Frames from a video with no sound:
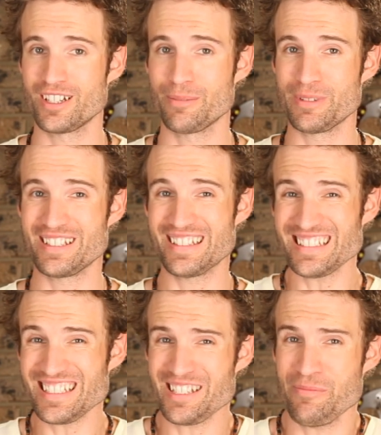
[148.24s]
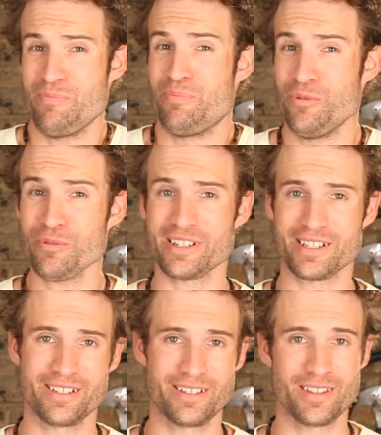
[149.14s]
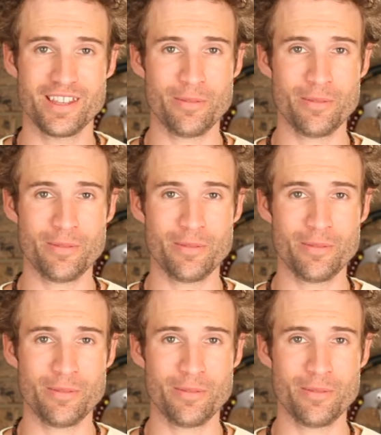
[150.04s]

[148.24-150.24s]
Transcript: I mean, that's just gonna be boring. Think